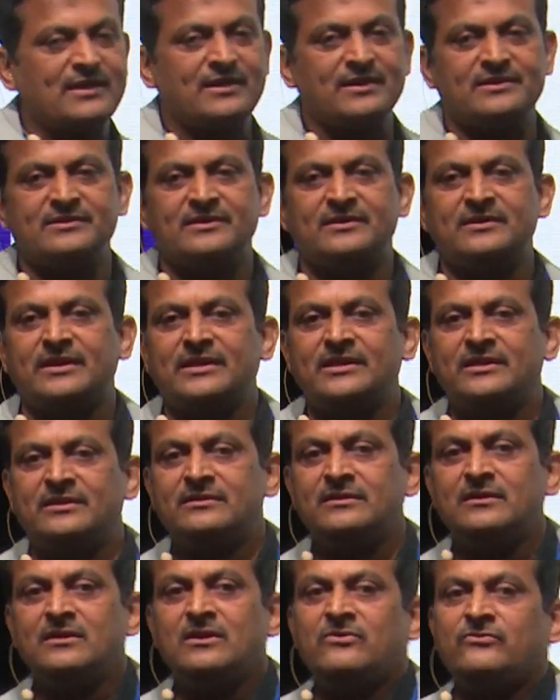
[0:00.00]
career in
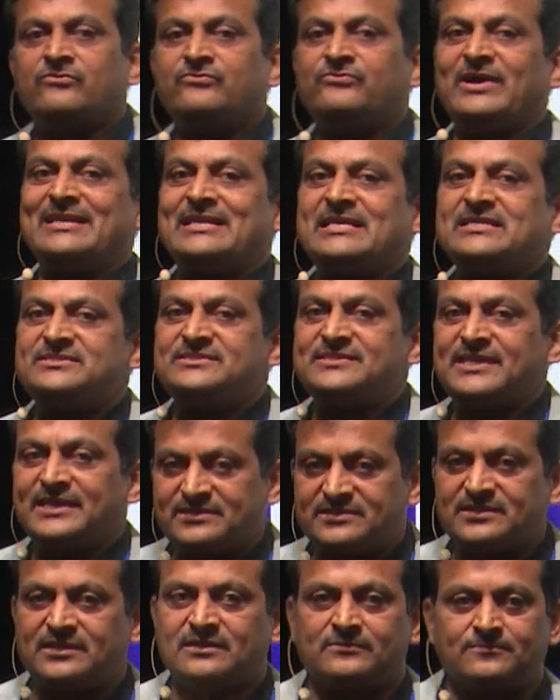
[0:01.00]
finance
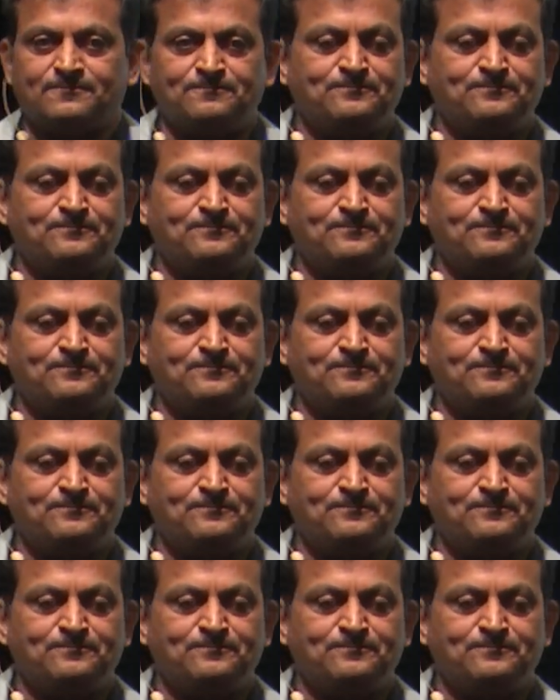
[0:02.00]
sector.